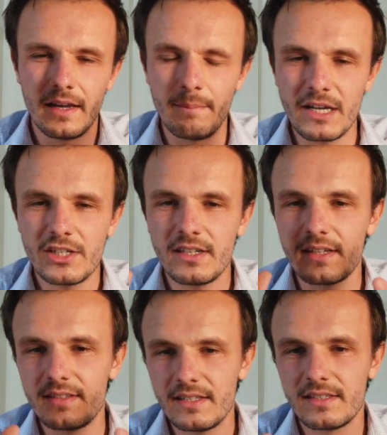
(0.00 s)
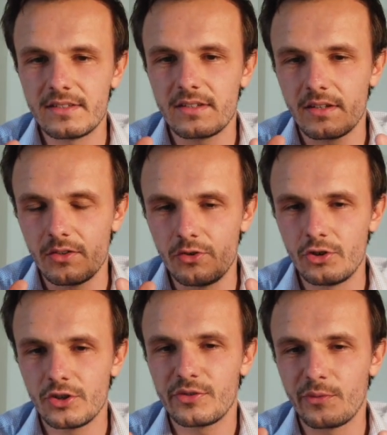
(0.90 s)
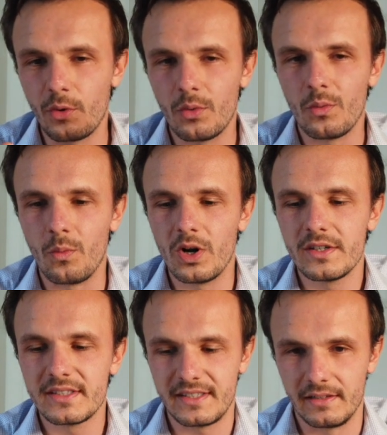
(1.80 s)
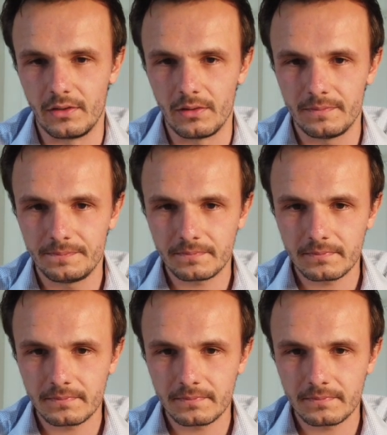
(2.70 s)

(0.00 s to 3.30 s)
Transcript: Imagine that this is just for one signal.